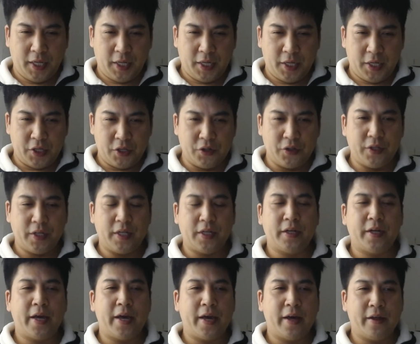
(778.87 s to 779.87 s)
you need
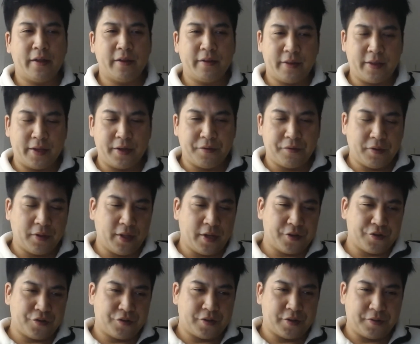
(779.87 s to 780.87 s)
a healthy
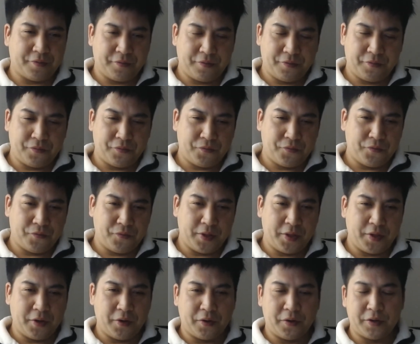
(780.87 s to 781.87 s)
relationship with
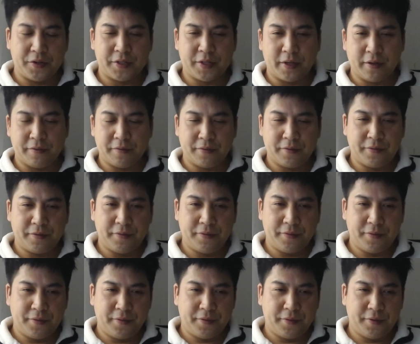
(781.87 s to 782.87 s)
yourself,
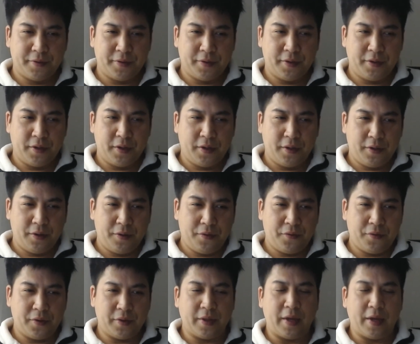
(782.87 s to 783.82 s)
with